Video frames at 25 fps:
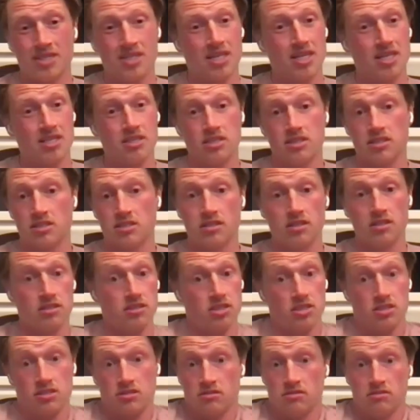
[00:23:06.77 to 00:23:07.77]
again, just
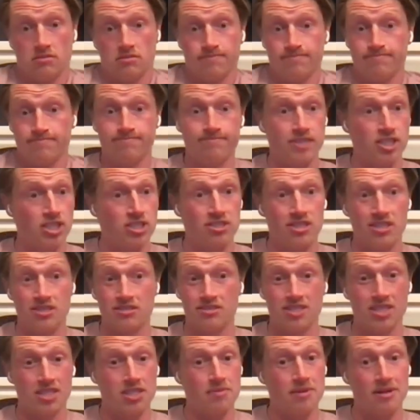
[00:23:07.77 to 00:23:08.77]
just just
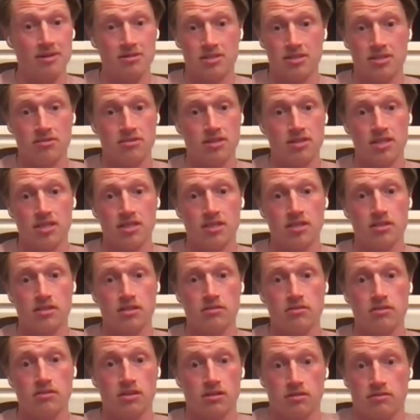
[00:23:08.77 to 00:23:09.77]
didn't think about it really. You
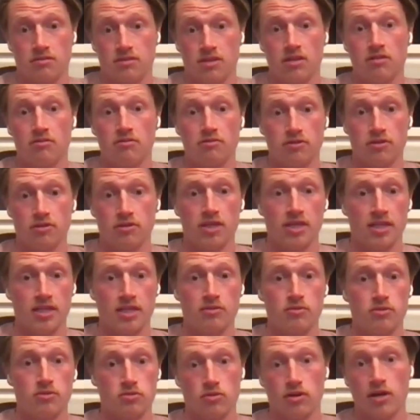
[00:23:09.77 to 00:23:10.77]
know, didn't didn't feel
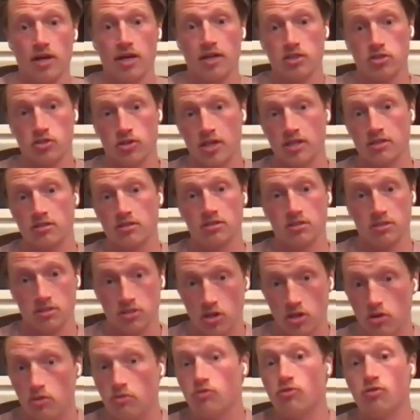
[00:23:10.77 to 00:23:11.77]
like it was right. Tried to
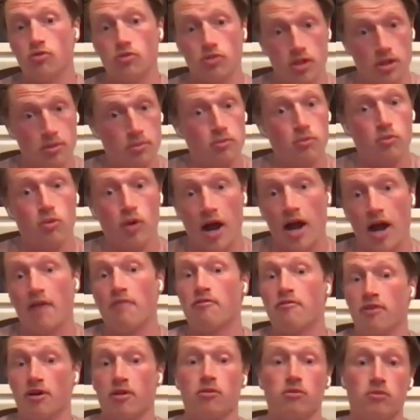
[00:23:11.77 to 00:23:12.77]
go through the what
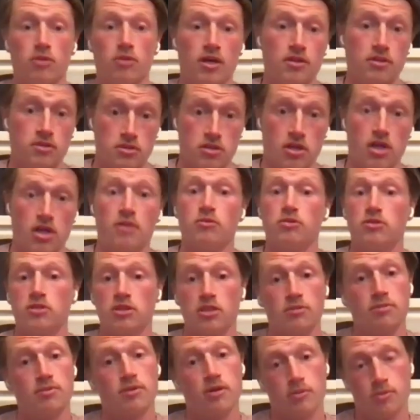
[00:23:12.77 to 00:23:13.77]
I felt at the time
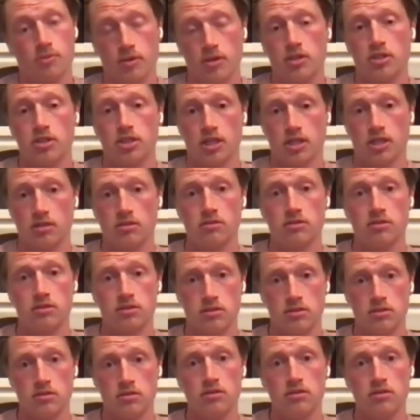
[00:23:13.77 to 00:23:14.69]
was the appropriate channels.